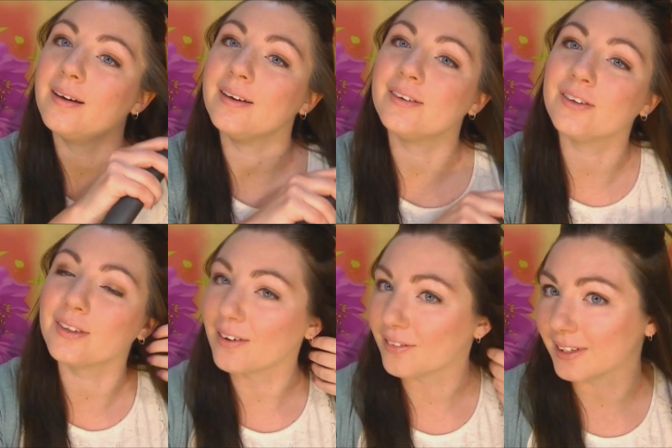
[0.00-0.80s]
and do
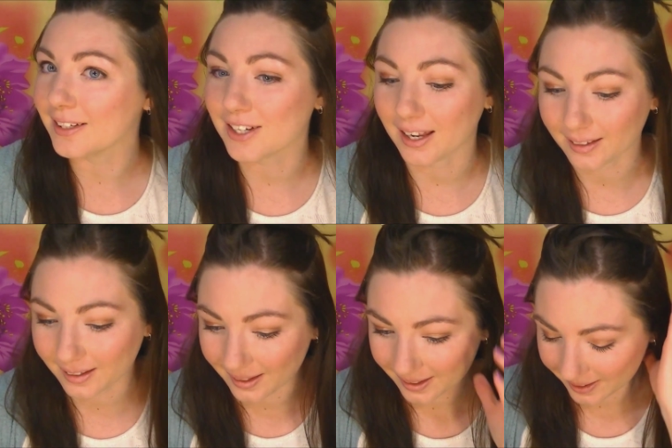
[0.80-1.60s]
them really gently.
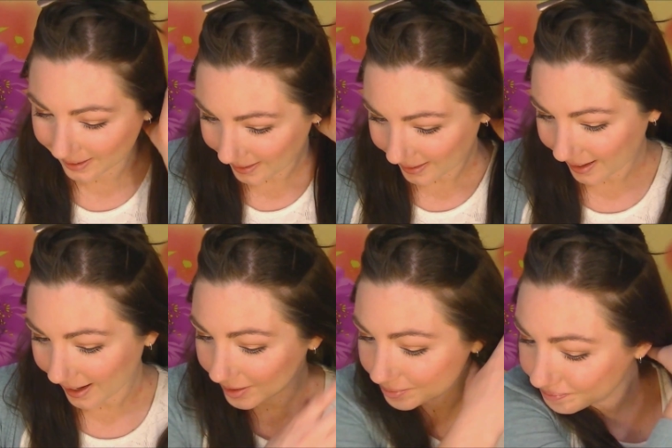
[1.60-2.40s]

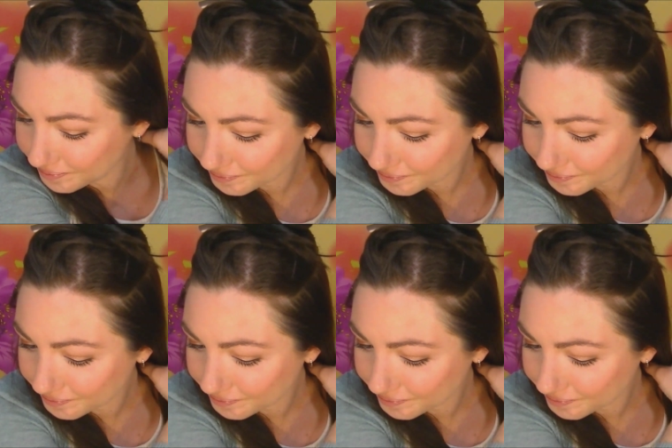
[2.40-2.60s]
What